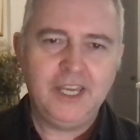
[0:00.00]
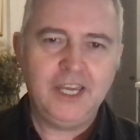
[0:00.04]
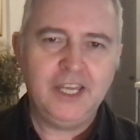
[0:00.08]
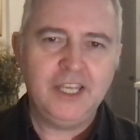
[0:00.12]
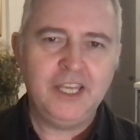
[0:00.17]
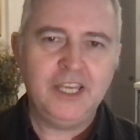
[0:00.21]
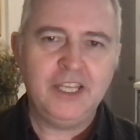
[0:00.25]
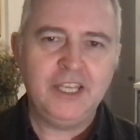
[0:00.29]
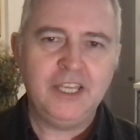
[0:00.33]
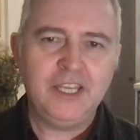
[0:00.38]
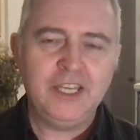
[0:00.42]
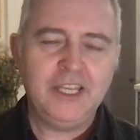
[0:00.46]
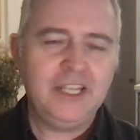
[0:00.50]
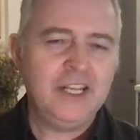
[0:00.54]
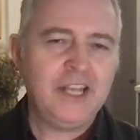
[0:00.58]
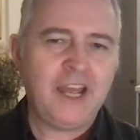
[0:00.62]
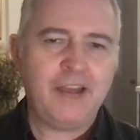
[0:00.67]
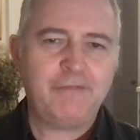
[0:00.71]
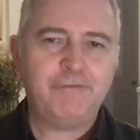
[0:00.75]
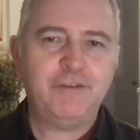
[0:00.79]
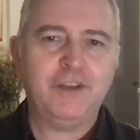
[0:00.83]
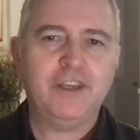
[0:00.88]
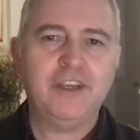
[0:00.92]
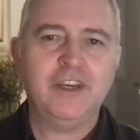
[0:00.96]
in
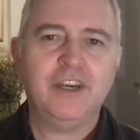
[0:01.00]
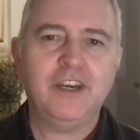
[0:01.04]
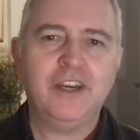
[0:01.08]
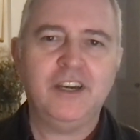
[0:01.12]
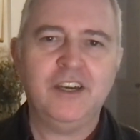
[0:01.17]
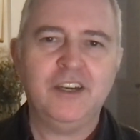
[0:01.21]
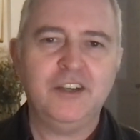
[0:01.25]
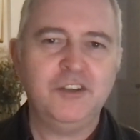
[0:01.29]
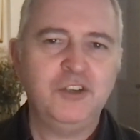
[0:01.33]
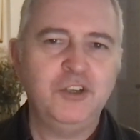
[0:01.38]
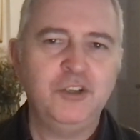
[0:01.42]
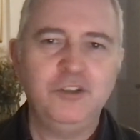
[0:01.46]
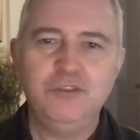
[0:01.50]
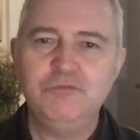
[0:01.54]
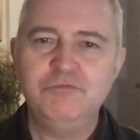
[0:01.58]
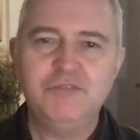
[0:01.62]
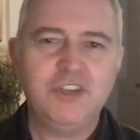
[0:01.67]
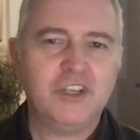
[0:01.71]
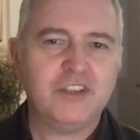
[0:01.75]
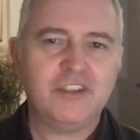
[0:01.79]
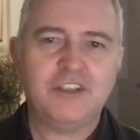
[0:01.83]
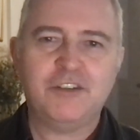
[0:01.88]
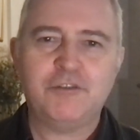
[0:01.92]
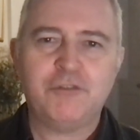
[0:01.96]
Africa who
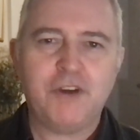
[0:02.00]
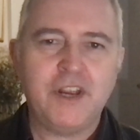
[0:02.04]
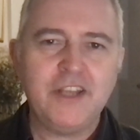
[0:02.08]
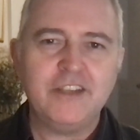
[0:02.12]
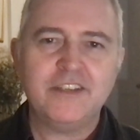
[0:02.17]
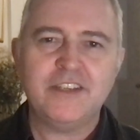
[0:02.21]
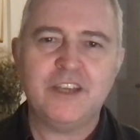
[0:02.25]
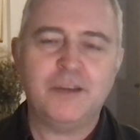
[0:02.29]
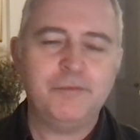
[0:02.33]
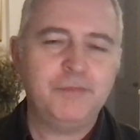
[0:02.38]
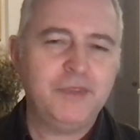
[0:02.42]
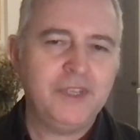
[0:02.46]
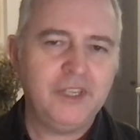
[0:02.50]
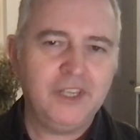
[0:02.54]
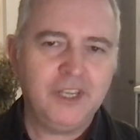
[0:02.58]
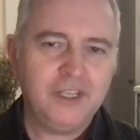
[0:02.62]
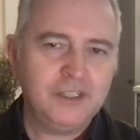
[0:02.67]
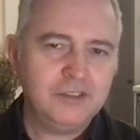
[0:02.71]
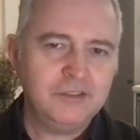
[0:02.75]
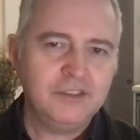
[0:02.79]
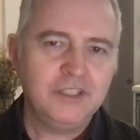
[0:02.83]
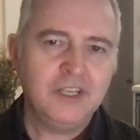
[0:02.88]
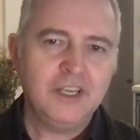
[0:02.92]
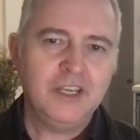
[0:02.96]
just creates something
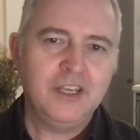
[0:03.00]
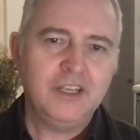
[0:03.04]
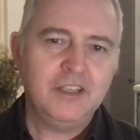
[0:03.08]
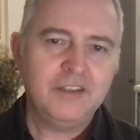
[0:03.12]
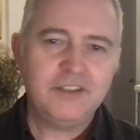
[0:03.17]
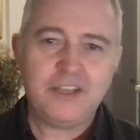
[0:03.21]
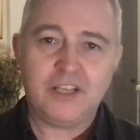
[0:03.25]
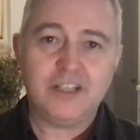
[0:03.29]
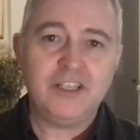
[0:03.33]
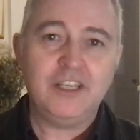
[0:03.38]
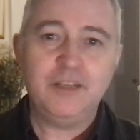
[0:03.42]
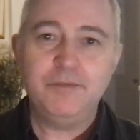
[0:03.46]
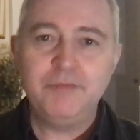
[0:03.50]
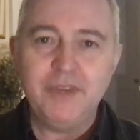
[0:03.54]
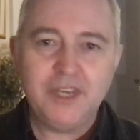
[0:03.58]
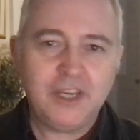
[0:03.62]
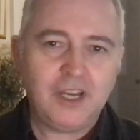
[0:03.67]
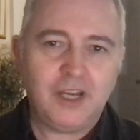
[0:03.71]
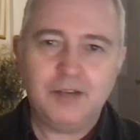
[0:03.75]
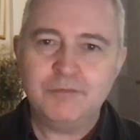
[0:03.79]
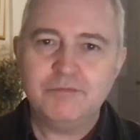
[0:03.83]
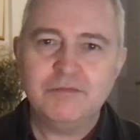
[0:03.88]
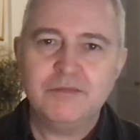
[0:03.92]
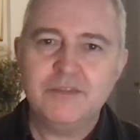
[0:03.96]
and suddenly
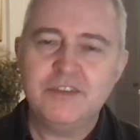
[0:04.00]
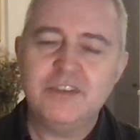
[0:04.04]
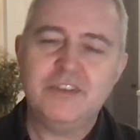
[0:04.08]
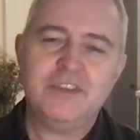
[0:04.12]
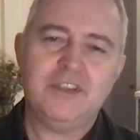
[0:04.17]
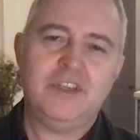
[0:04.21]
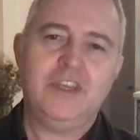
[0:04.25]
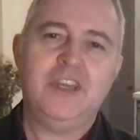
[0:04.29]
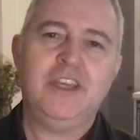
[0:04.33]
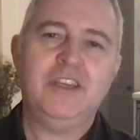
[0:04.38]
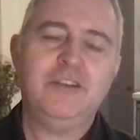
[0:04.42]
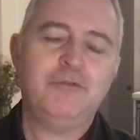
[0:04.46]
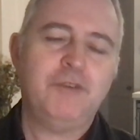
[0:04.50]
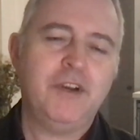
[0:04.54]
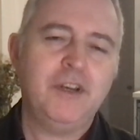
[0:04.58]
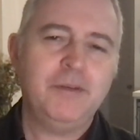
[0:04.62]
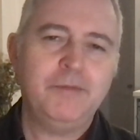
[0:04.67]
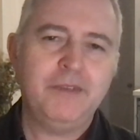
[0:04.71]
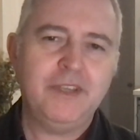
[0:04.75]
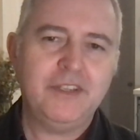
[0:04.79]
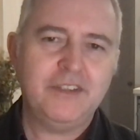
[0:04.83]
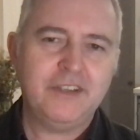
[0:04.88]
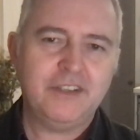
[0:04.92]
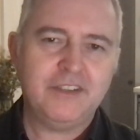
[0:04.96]
becomes
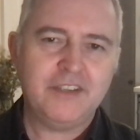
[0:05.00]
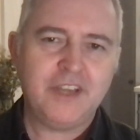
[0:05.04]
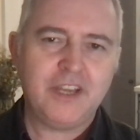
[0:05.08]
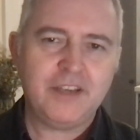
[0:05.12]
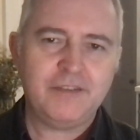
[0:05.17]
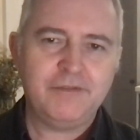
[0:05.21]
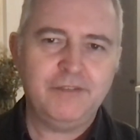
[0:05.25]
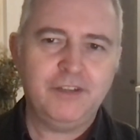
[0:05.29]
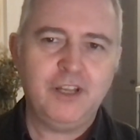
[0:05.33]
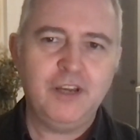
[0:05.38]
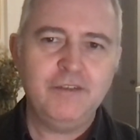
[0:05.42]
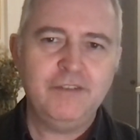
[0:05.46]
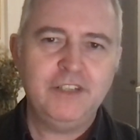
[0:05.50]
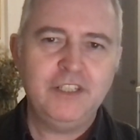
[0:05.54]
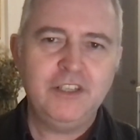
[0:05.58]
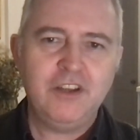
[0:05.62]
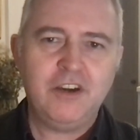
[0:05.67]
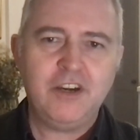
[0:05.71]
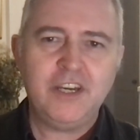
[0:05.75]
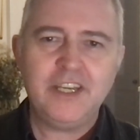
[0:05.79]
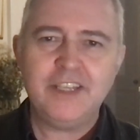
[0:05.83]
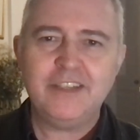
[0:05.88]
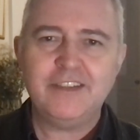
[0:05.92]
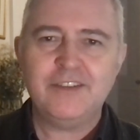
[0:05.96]
incredibly successful
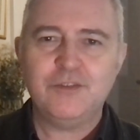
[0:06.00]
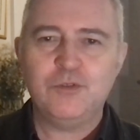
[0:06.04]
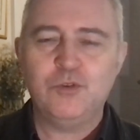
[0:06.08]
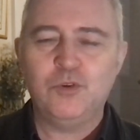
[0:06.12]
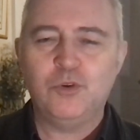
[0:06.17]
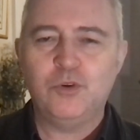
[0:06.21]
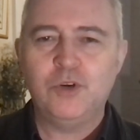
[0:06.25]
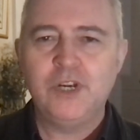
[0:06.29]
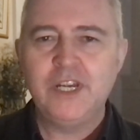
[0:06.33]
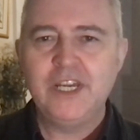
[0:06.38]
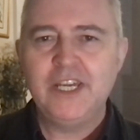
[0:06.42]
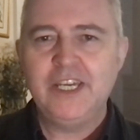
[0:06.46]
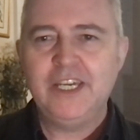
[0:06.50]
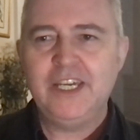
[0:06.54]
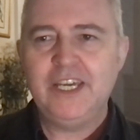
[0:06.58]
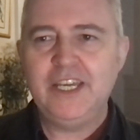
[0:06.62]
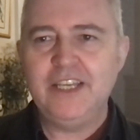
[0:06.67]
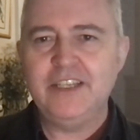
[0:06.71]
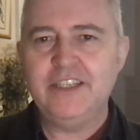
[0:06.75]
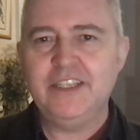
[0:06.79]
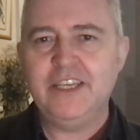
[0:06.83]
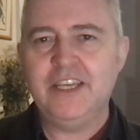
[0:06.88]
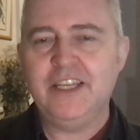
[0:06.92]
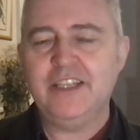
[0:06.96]
overnight, or
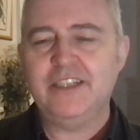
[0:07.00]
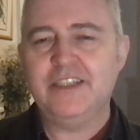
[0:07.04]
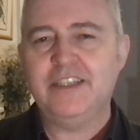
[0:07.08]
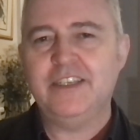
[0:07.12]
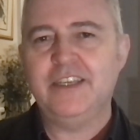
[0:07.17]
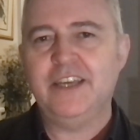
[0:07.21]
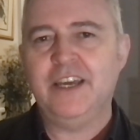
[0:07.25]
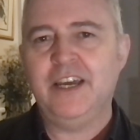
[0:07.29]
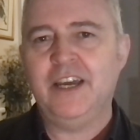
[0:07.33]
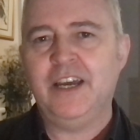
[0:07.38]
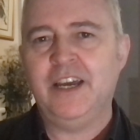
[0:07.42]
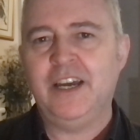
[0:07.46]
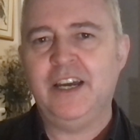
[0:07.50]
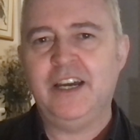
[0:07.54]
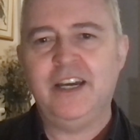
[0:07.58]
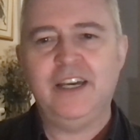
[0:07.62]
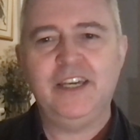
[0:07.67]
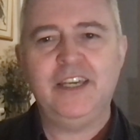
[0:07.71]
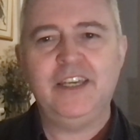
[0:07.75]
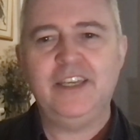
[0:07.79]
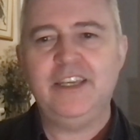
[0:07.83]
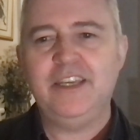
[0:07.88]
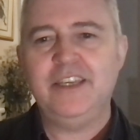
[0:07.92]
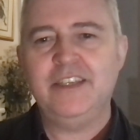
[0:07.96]
is
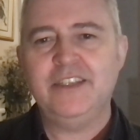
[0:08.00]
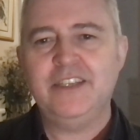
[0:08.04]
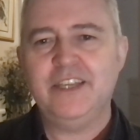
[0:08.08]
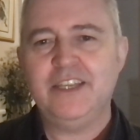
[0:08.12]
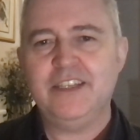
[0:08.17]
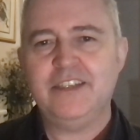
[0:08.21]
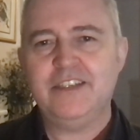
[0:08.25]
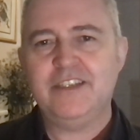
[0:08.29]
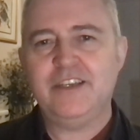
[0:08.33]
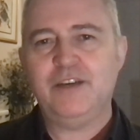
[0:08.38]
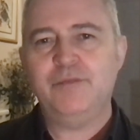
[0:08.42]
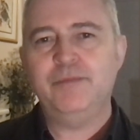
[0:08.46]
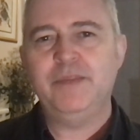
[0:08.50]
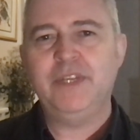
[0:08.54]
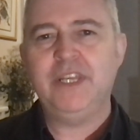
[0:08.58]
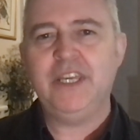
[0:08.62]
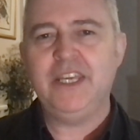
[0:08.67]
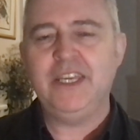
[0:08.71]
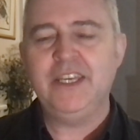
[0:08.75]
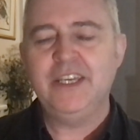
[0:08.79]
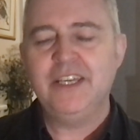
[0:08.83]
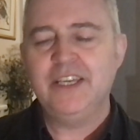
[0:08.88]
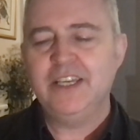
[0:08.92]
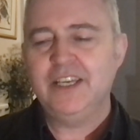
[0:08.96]
it
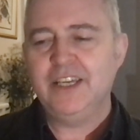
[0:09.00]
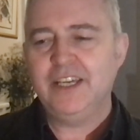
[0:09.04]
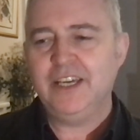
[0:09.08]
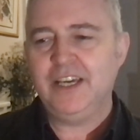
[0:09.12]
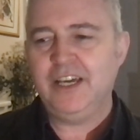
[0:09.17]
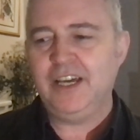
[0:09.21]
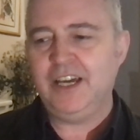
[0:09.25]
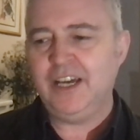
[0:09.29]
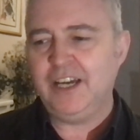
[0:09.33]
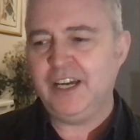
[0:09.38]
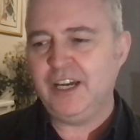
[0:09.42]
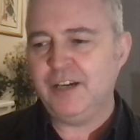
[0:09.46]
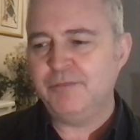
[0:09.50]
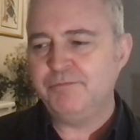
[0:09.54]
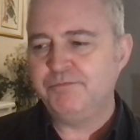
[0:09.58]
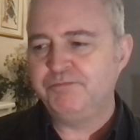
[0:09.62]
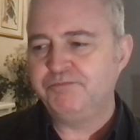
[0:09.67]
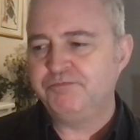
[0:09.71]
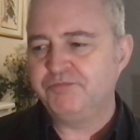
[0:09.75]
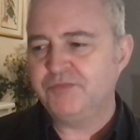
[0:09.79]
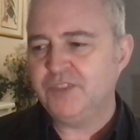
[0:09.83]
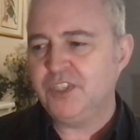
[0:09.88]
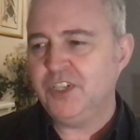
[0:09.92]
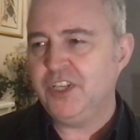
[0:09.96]
somebody
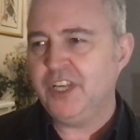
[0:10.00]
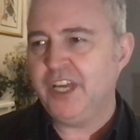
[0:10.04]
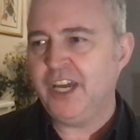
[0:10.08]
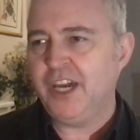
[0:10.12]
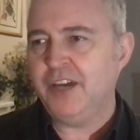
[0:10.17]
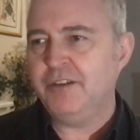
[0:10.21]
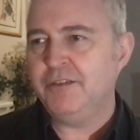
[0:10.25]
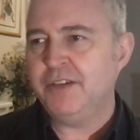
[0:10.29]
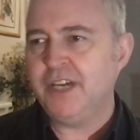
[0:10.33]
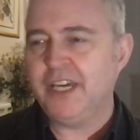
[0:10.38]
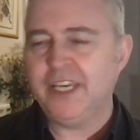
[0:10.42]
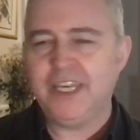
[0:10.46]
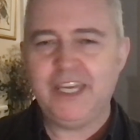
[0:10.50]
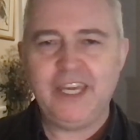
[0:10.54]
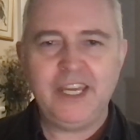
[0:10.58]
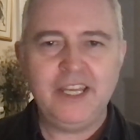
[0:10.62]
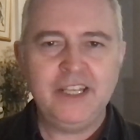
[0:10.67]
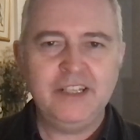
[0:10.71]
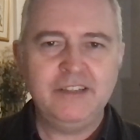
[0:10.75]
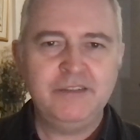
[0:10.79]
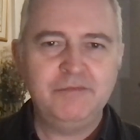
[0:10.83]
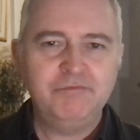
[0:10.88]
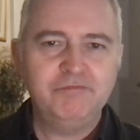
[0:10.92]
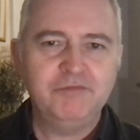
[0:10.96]
a
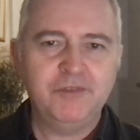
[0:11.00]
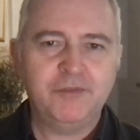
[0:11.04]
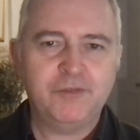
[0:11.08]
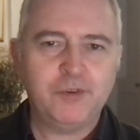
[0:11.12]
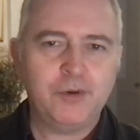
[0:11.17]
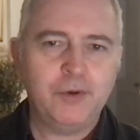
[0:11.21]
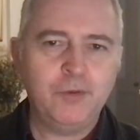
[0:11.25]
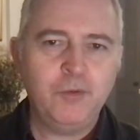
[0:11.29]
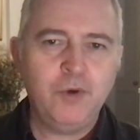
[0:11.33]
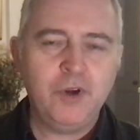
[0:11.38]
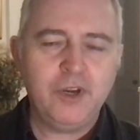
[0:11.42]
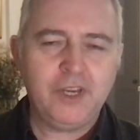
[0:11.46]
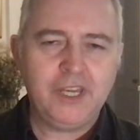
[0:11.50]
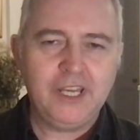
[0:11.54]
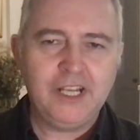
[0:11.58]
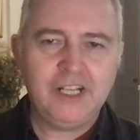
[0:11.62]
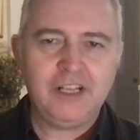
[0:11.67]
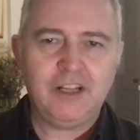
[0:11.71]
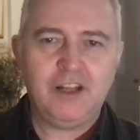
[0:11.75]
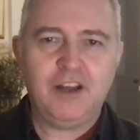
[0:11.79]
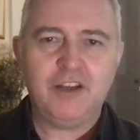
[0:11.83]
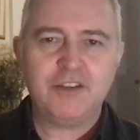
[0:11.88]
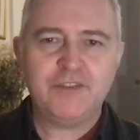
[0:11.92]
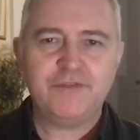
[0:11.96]
kid from a working
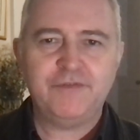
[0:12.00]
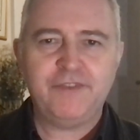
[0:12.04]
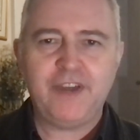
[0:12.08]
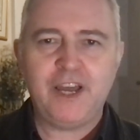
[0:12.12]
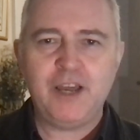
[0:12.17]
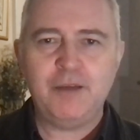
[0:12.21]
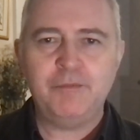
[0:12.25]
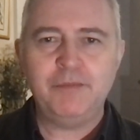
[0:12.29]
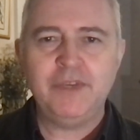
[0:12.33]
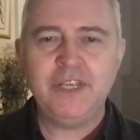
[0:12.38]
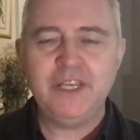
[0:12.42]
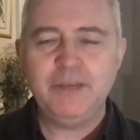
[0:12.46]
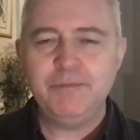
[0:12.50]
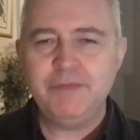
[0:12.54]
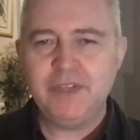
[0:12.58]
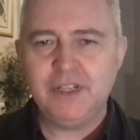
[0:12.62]
class family,